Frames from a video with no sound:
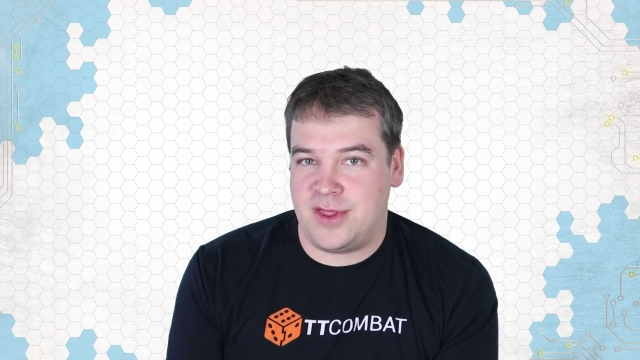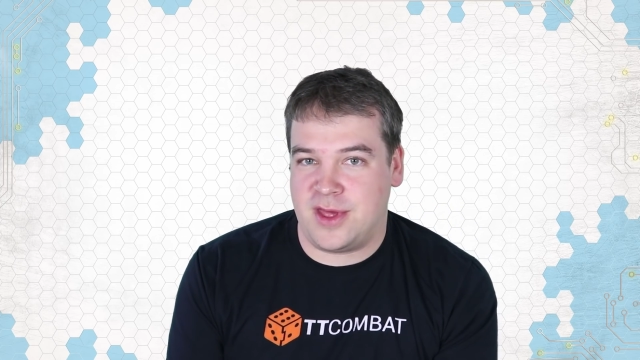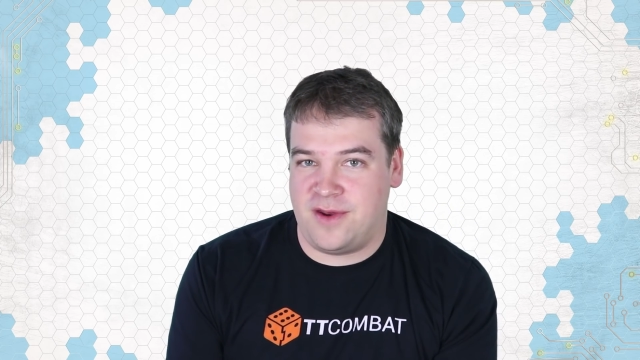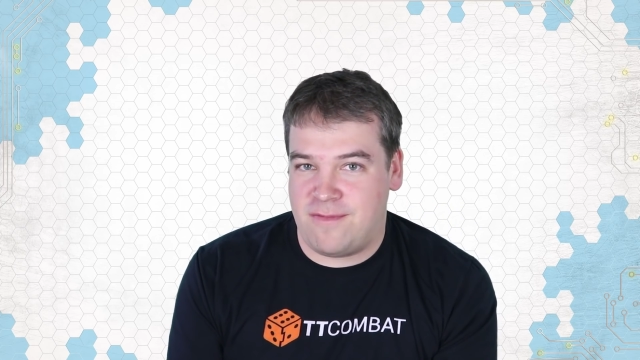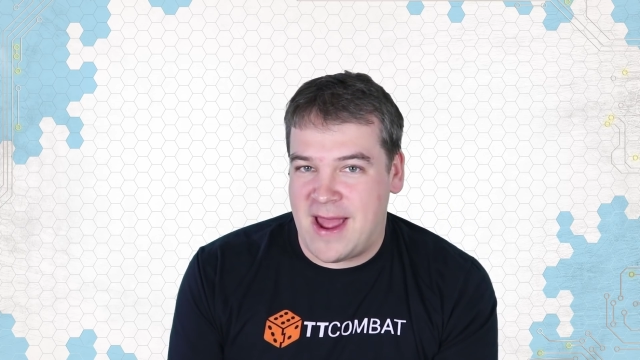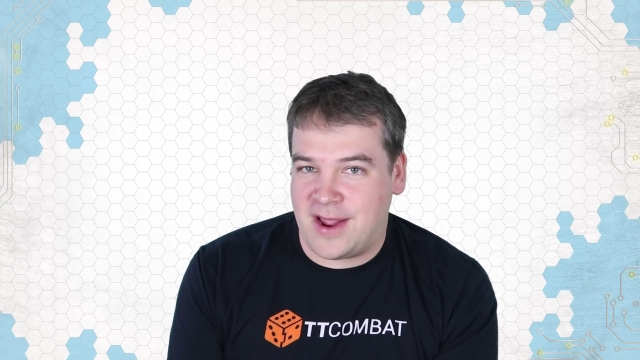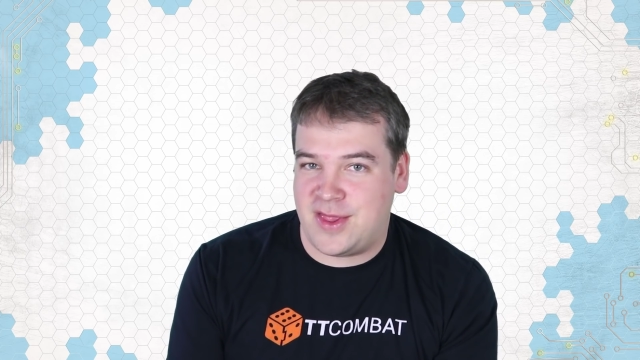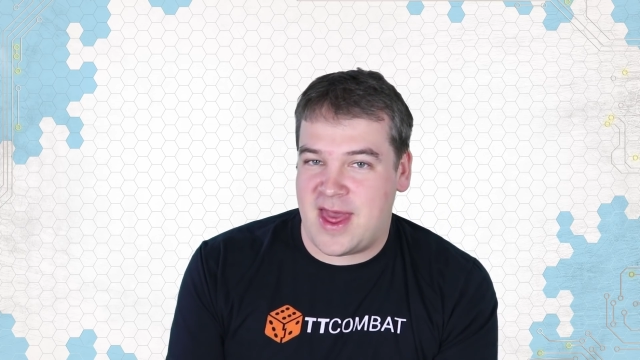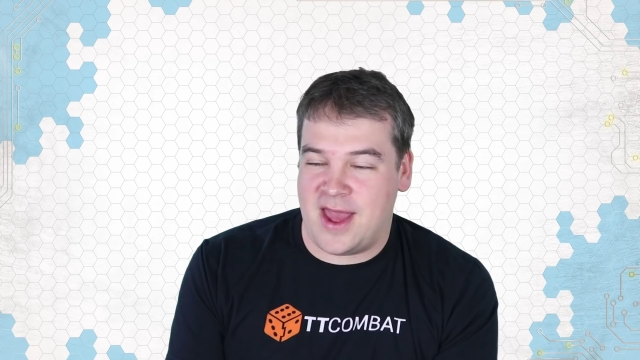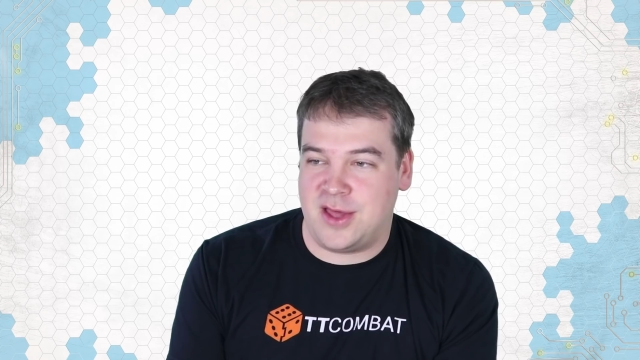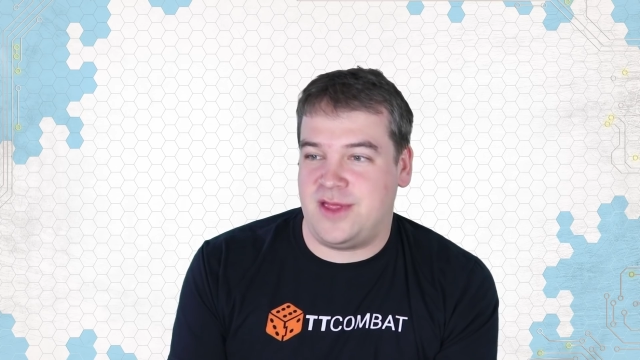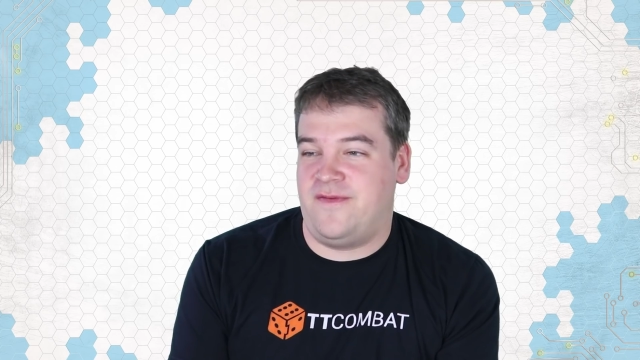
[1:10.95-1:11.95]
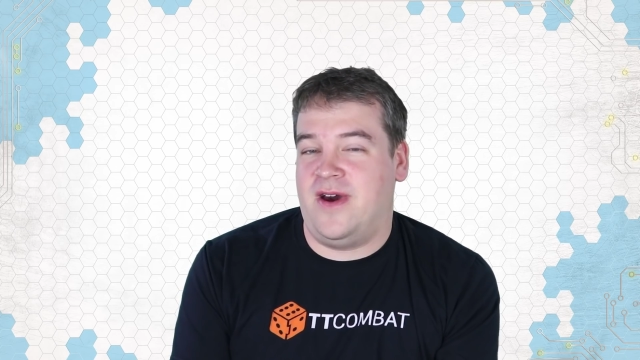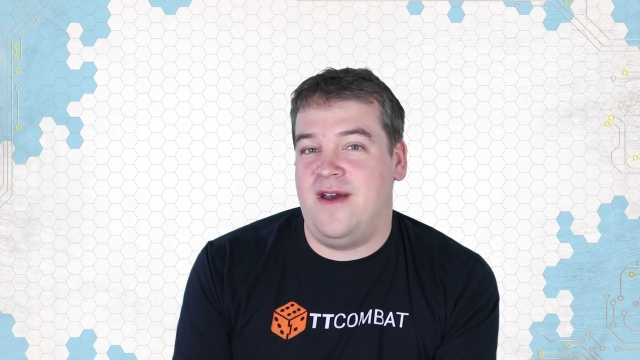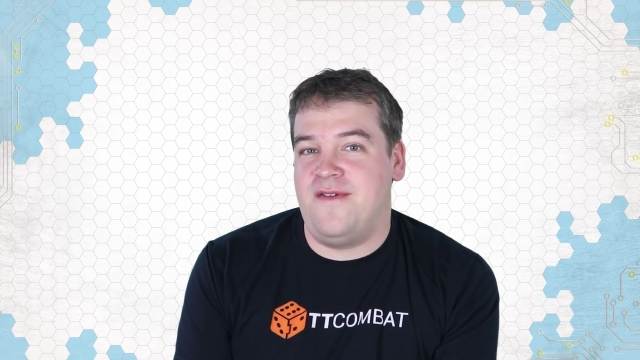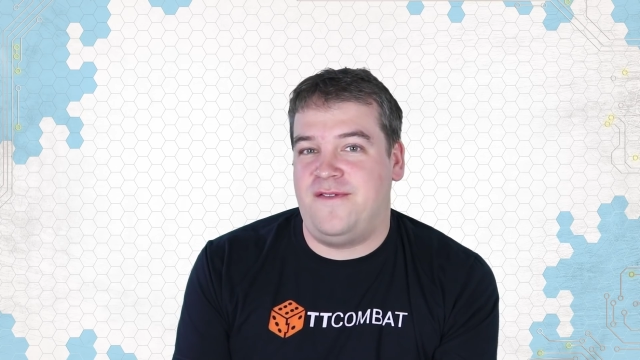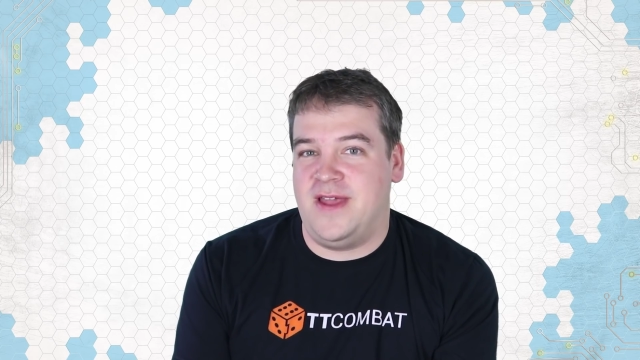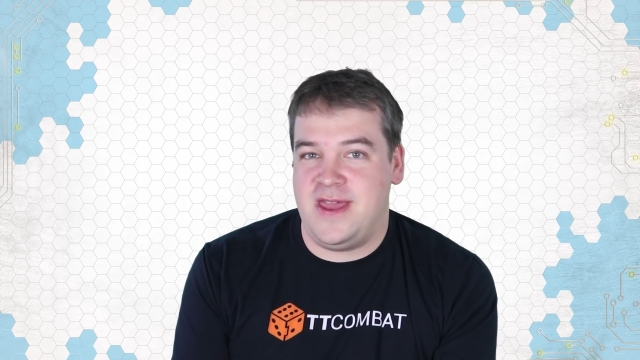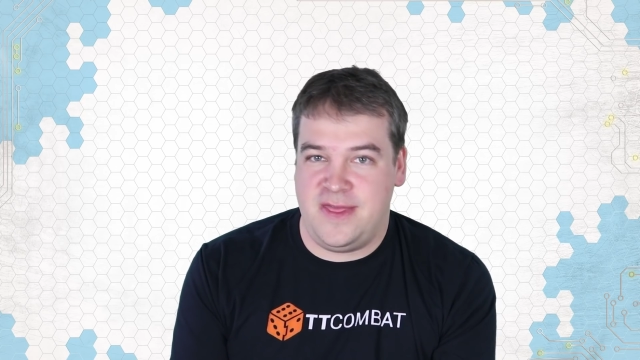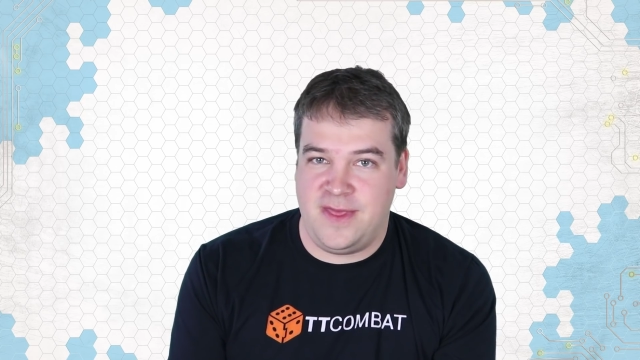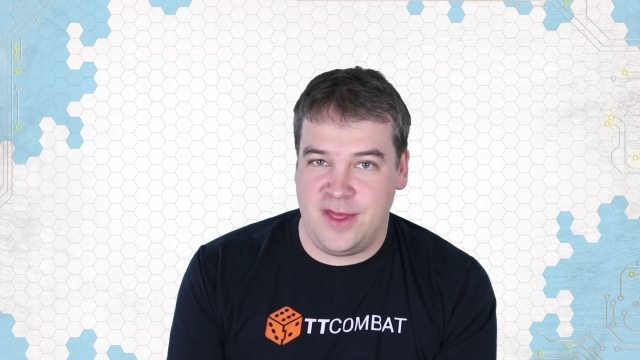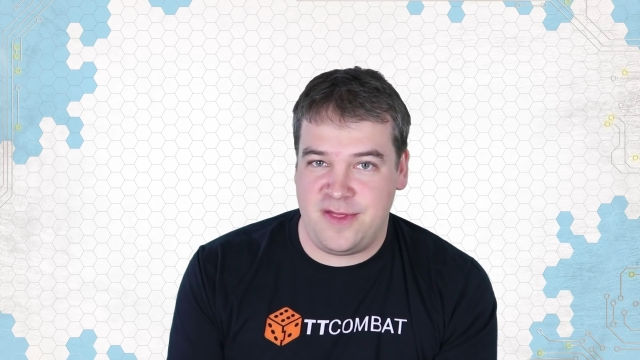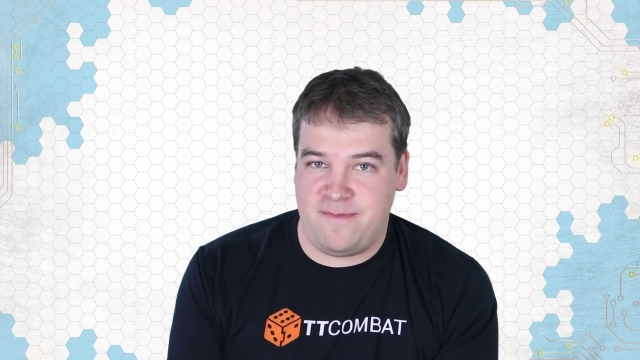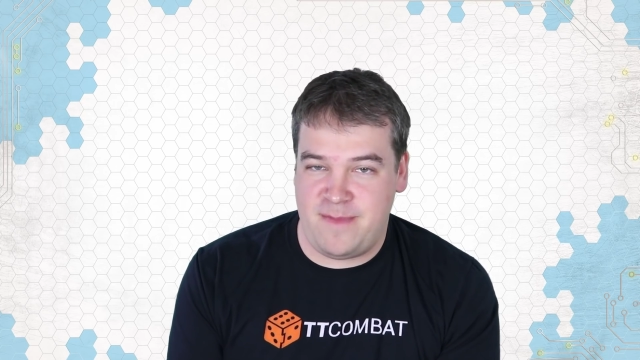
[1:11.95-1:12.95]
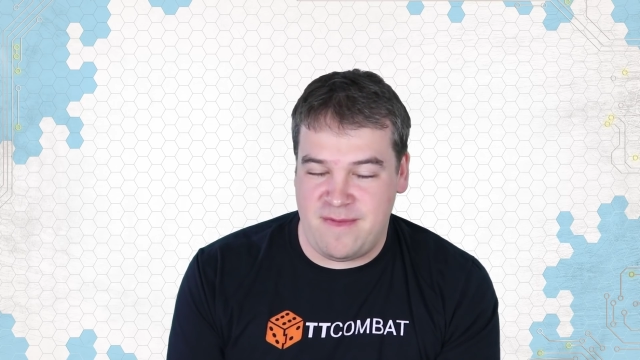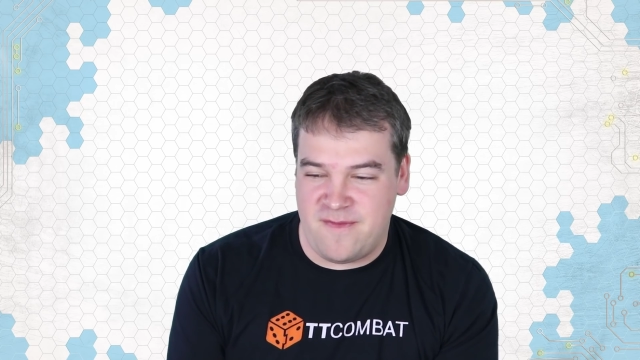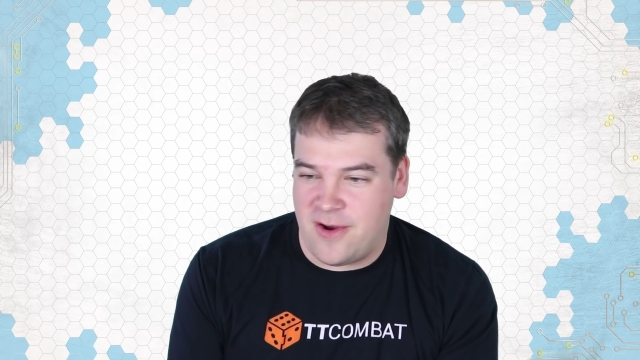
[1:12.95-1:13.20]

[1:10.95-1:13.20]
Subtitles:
sort of ragtag survivor fleet that's been